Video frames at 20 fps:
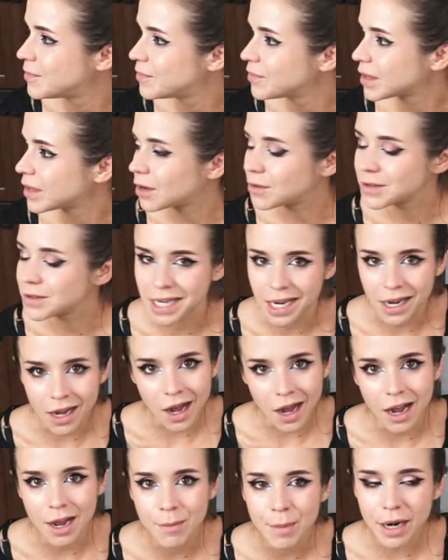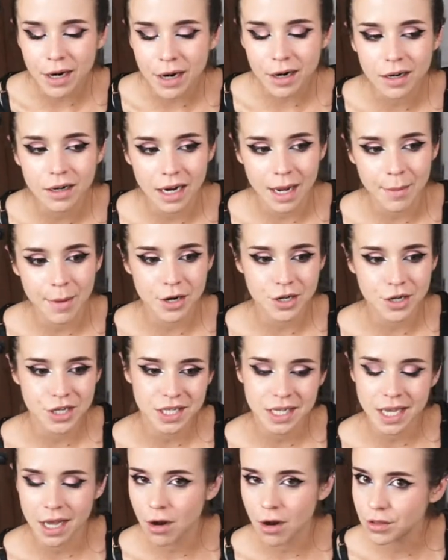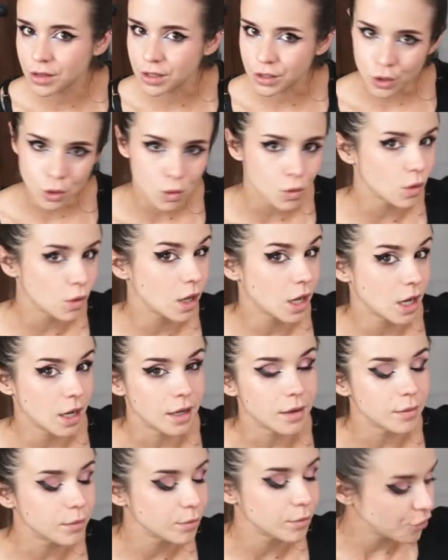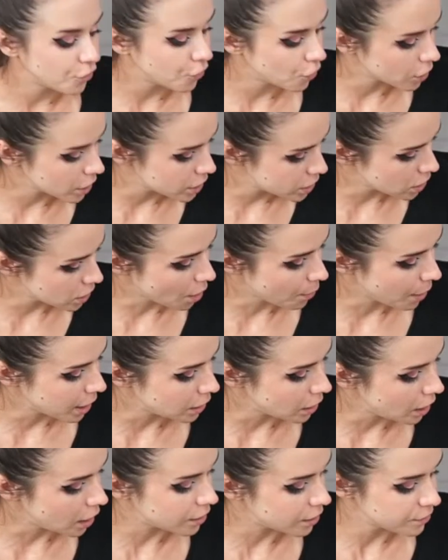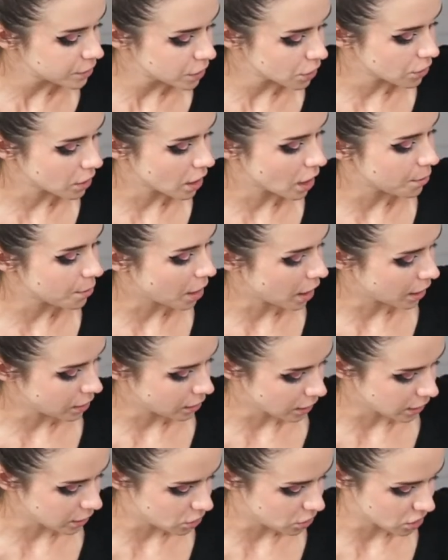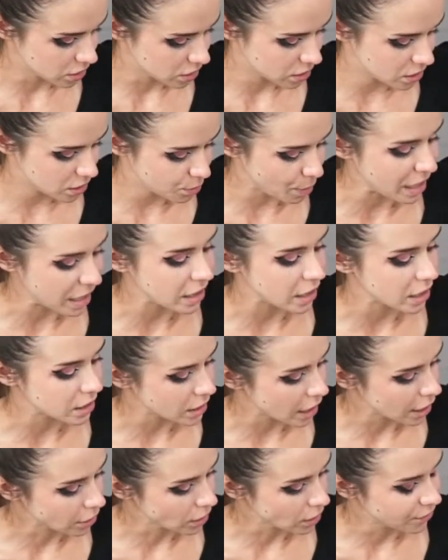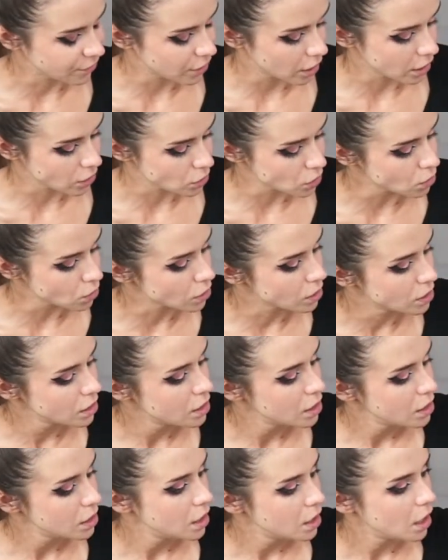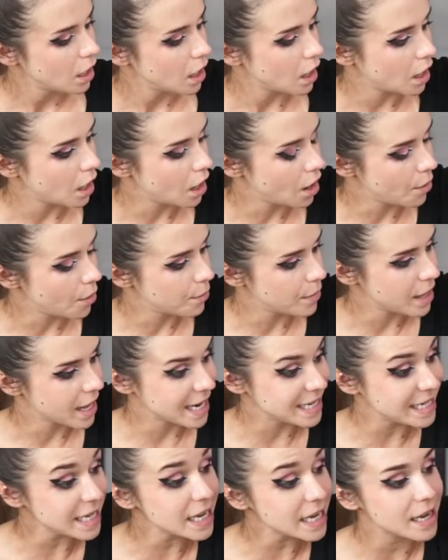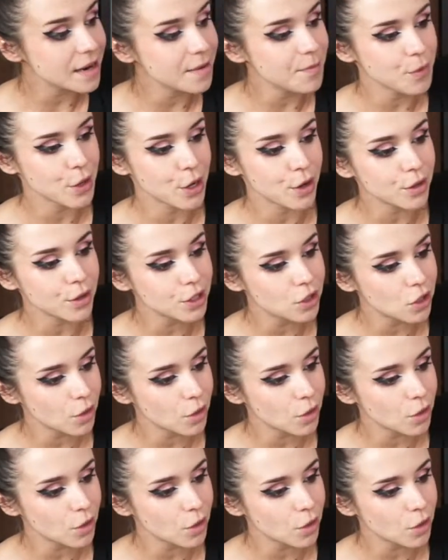was like, I better just get all the tool cut before I start my live so that I'm not like just spending the entire live cutting tool. And I did, and it only took